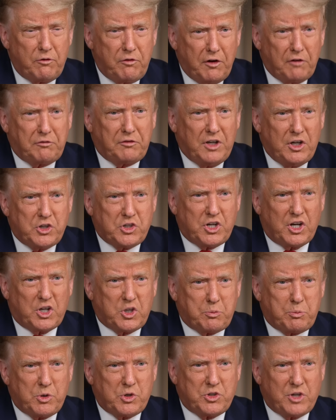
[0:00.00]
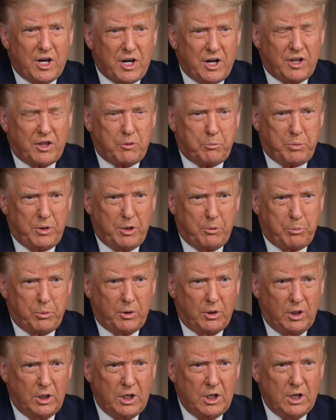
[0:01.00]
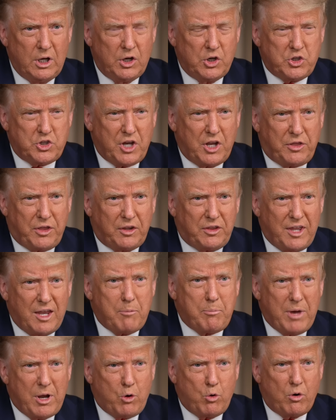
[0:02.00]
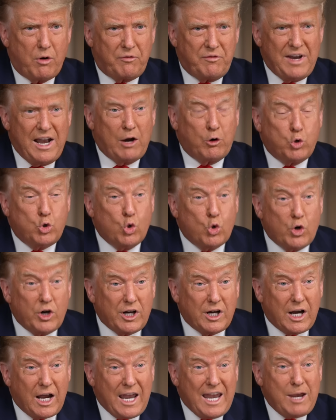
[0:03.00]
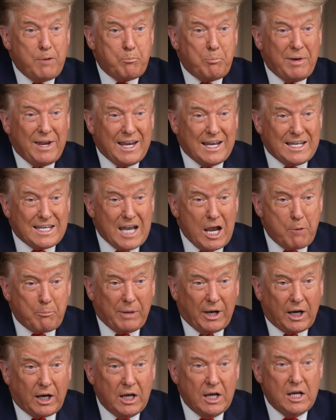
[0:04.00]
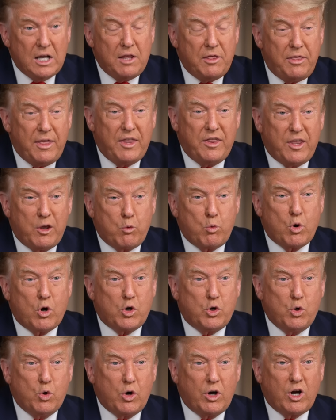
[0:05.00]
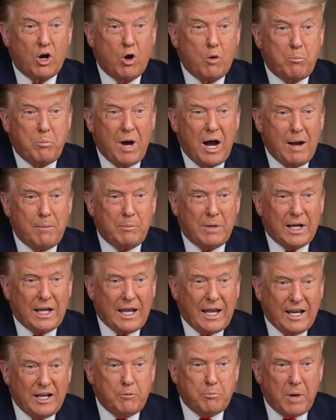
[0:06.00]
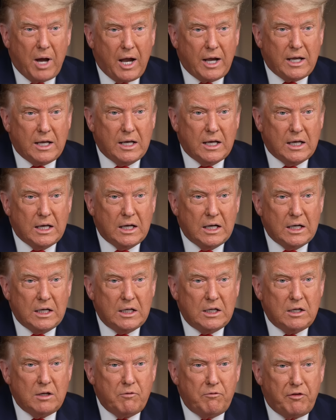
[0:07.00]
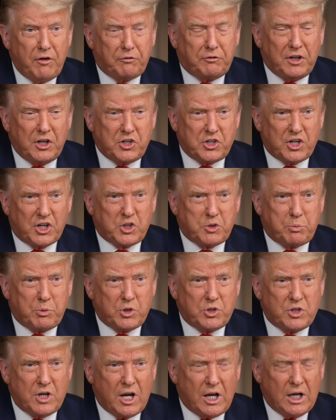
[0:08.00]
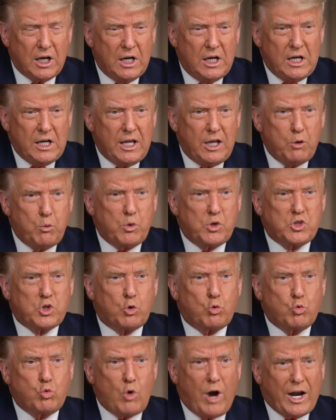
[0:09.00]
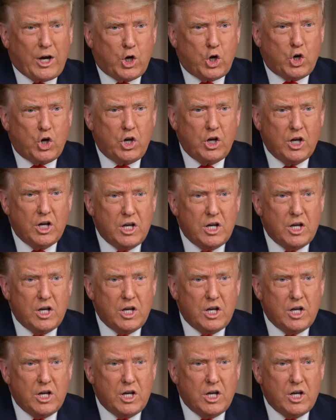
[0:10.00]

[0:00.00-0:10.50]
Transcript: 56% of the people said that they're better off now during a pandemic than they were during Obama and Biden. 56%. It was a record